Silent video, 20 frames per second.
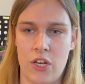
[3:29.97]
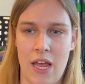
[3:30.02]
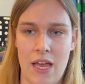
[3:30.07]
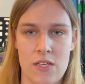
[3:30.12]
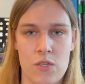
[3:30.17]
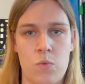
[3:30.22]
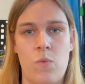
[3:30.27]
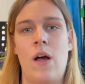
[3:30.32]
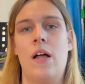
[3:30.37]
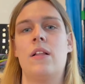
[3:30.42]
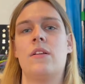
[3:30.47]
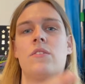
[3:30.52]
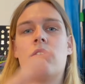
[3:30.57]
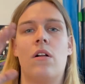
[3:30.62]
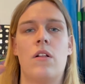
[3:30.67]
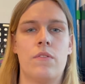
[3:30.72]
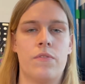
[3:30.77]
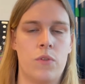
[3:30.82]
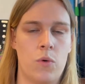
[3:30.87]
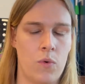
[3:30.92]
as well as
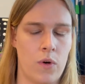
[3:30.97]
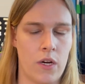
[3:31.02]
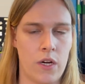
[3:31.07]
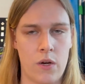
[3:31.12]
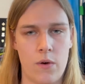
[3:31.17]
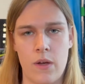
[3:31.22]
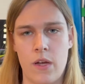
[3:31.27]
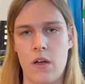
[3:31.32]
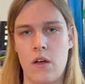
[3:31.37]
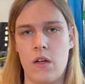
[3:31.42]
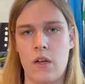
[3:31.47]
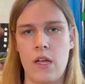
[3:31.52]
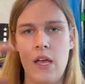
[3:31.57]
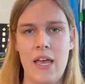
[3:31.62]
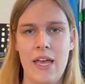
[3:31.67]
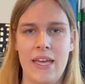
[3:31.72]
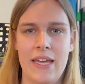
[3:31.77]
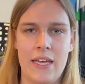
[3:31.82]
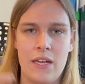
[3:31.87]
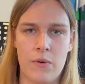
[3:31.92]
all of the work going on
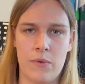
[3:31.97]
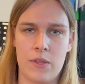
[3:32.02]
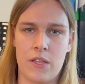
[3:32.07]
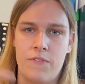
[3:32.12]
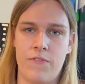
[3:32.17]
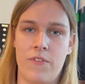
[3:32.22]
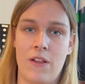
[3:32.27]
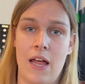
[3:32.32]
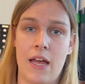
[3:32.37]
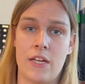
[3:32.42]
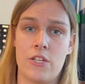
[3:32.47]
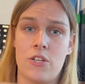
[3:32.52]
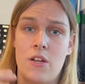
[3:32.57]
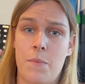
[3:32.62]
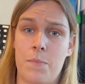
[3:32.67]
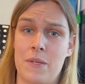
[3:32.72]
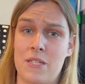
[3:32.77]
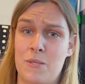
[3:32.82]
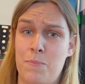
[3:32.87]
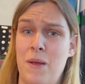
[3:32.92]
here with the Flag
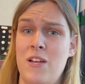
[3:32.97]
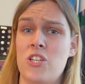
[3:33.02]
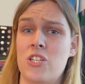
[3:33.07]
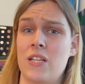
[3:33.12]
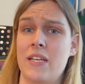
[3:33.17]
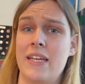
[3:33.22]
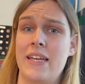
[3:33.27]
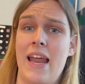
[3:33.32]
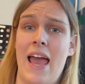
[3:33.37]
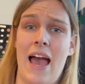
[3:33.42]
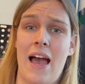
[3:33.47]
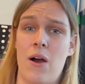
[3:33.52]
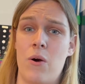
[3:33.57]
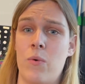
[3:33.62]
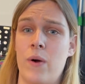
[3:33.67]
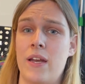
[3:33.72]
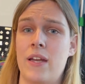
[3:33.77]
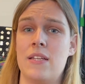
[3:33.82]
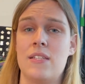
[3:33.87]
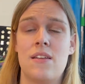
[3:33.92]
Shop, especially now
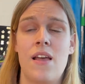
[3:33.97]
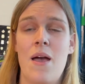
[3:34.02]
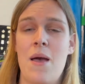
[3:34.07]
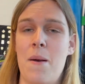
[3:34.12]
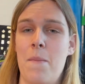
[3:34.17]
when it's